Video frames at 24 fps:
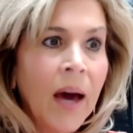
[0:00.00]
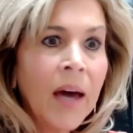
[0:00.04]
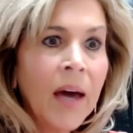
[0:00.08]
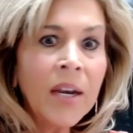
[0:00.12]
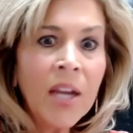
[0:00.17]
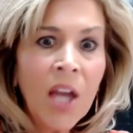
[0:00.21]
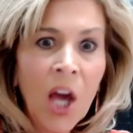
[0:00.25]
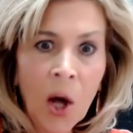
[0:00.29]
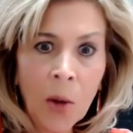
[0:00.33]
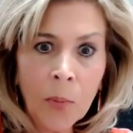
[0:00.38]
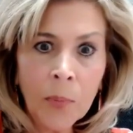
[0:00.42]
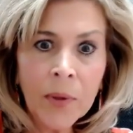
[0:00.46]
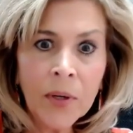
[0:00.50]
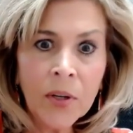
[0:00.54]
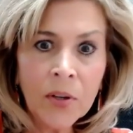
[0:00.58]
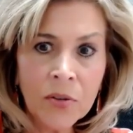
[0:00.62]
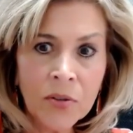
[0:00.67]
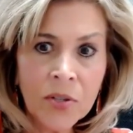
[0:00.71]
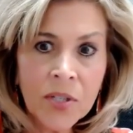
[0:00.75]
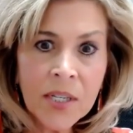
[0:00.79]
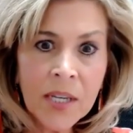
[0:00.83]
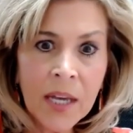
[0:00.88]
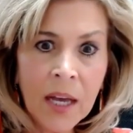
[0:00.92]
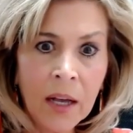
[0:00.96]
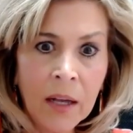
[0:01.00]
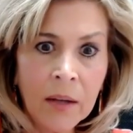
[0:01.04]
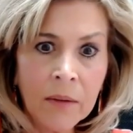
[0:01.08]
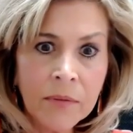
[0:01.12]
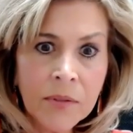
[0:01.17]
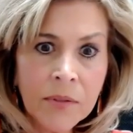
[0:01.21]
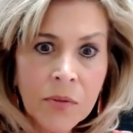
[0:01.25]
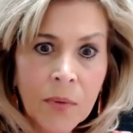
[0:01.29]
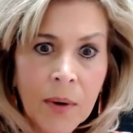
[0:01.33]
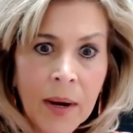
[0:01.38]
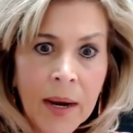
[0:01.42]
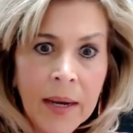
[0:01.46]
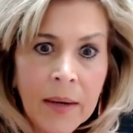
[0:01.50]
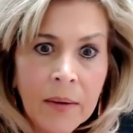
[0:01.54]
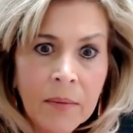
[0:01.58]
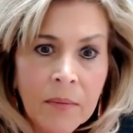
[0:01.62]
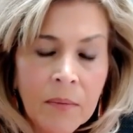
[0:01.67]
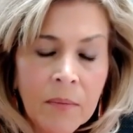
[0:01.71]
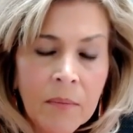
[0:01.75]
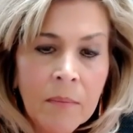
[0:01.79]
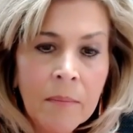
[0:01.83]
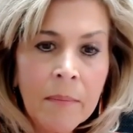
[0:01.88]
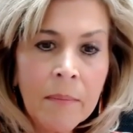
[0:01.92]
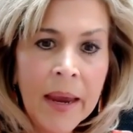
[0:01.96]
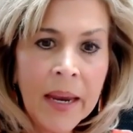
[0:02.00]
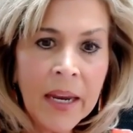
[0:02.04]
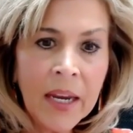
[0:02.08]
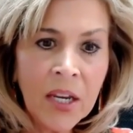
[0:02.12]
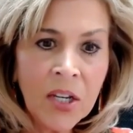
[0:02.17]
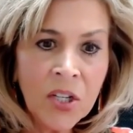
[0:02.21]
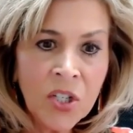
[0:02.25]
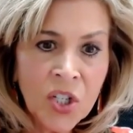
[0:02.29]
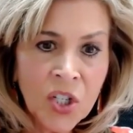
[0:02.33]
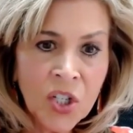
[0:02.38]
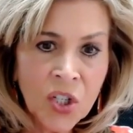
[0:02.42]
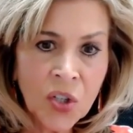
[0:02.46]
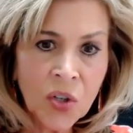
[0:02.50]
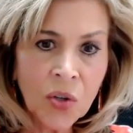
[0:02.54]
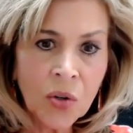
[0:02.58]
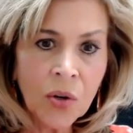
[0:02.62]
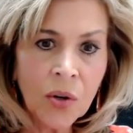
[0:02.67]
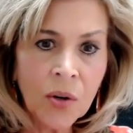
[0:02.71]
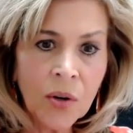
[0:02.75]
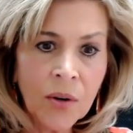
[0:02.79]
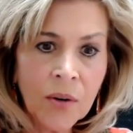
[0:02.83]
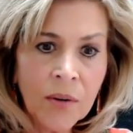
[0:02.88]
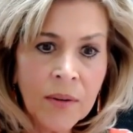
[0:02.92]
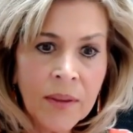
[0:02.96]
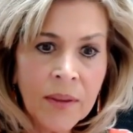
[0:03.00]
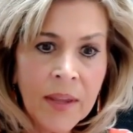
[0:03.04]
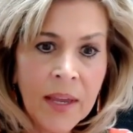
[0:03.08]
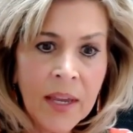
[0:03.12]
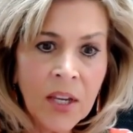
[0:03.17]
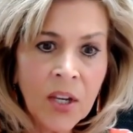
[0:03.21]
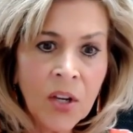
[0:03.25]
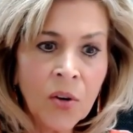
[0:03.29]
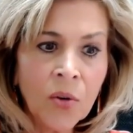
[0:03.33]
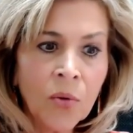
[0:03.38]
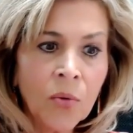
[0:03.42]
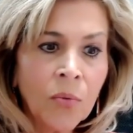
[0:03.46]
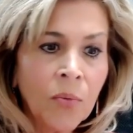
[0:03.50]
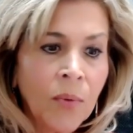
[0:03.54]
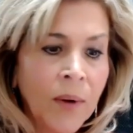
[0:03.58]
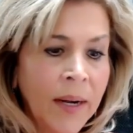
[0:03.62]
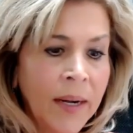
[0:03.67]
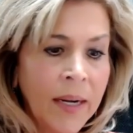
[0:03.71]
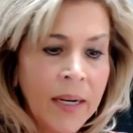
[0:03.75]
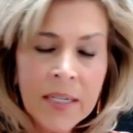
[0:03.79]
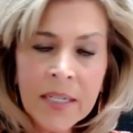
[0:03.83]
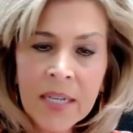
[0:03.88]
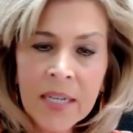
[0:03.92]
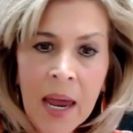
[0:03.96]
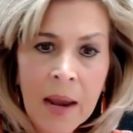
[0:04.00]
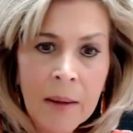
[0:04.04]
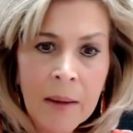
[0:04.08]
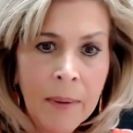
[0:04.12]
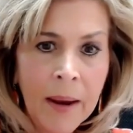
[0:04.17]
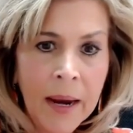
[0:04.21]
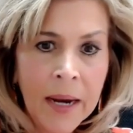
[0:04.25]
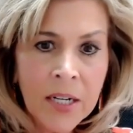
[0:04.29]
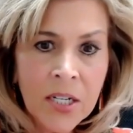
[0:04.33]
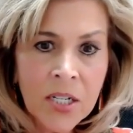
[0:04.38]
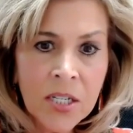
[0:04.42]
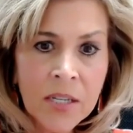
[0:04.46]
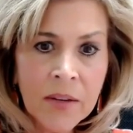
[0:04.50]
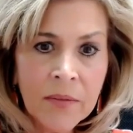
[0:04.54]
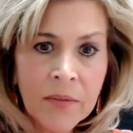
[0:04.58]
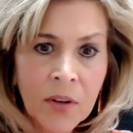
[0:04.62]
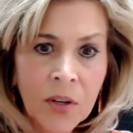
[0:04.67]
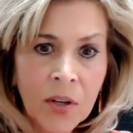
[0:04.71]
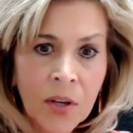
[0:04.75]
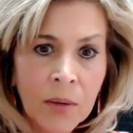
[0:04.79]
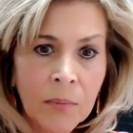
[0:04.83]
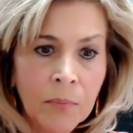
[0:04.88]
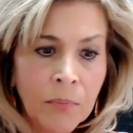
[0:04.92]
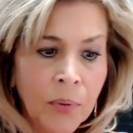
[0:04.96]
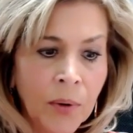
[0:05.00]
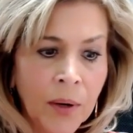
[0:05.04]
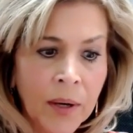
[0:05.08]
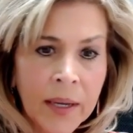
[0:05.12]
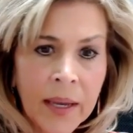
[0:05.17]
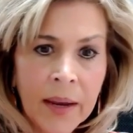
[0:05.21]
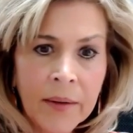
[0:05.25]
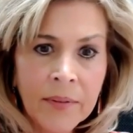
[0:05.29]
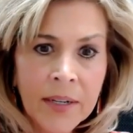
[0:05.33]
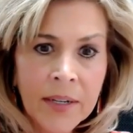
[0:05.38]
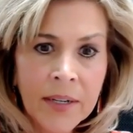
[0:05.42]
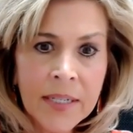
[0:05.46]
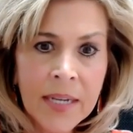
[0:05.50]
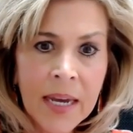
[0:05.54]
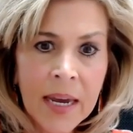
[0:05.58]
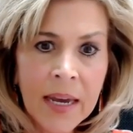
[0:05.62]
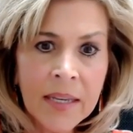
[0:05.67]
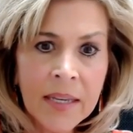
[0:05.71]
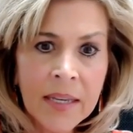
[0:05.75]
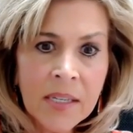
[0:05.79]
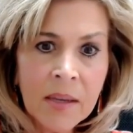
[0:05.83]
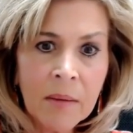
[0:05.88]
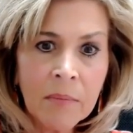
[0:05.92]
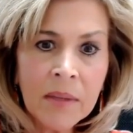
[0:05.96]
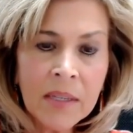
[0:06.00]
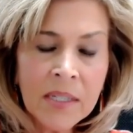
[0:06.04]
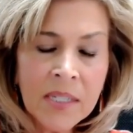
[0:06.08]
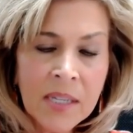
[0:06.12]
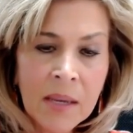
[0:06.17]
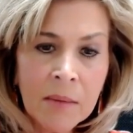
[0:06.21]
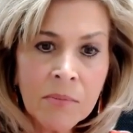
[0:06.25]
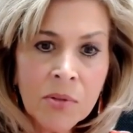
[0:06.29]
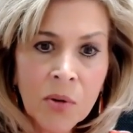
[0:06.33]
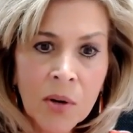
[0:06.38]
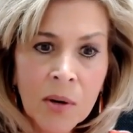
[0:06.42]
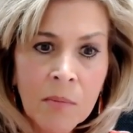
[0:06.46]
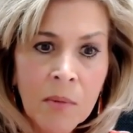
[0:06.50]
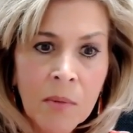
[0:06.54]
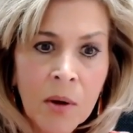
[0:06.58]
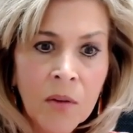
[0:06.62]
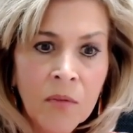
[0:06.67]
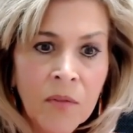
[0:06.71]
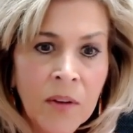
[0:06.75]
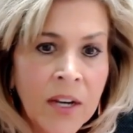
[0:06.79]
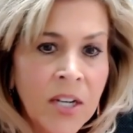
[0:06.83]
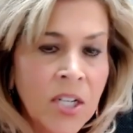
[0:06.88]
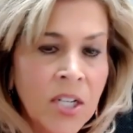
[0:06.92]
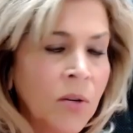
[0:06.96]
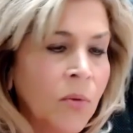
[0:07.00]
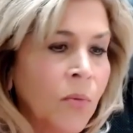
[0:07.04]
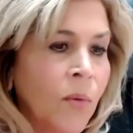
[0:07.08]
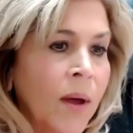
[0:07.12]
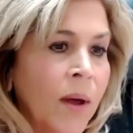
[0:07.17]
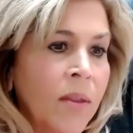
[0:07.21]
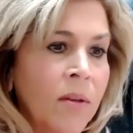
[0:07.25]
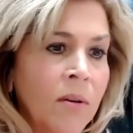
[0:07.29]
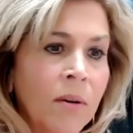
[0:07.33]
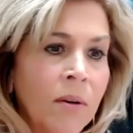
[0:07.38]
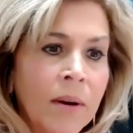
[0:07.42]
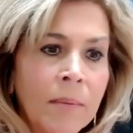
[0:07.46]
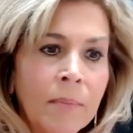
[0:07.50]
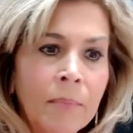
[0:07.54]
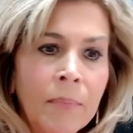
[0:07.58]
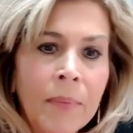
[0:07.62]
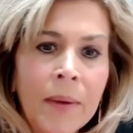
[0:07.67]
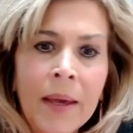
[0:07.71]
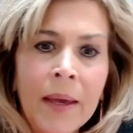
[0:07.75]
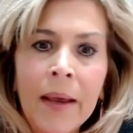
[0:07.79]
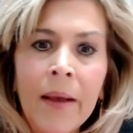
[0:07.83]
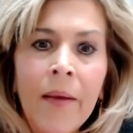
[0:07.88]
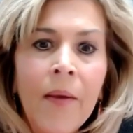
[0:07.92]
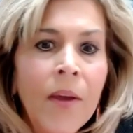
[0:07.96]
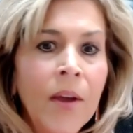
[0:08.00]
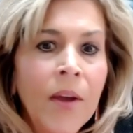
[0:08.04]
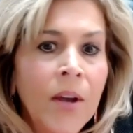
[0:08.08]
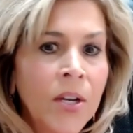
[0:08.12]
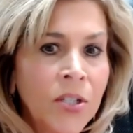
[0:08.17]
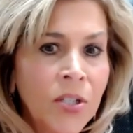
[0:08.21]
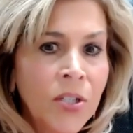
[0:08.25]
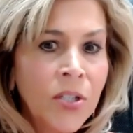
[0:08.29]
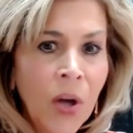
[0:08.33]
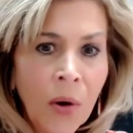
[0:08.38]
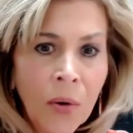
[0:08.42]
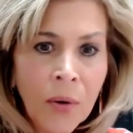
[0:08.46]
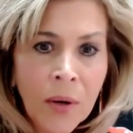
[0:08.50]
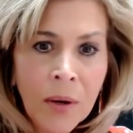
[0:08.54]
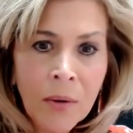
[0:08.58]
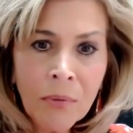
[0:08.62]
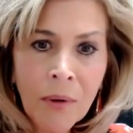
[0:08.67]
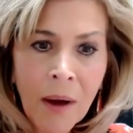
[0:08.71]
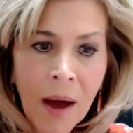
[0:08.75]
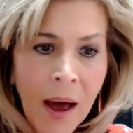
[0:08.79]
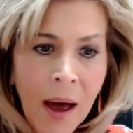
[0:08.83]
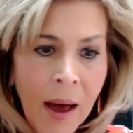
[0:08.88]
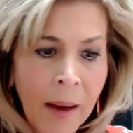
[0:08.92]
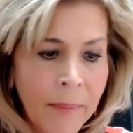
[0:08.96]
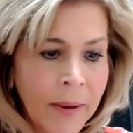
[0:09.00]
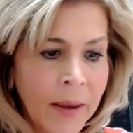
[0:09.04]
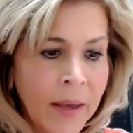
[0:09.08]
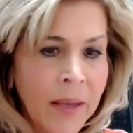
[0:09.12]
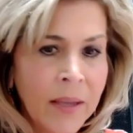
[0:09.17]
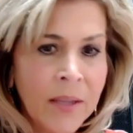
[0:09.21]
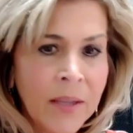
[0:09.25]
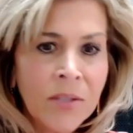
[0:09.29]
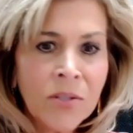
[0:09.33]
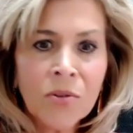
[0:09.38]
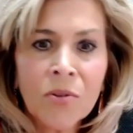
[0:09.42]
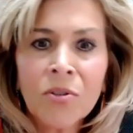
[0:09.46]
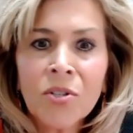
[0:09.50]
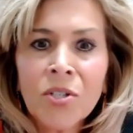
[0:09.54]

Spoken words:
helping yourselves, right? Making sure that you're reading 10 pages of a good book every day, some sort of motivation, whether it be Tony Robbins or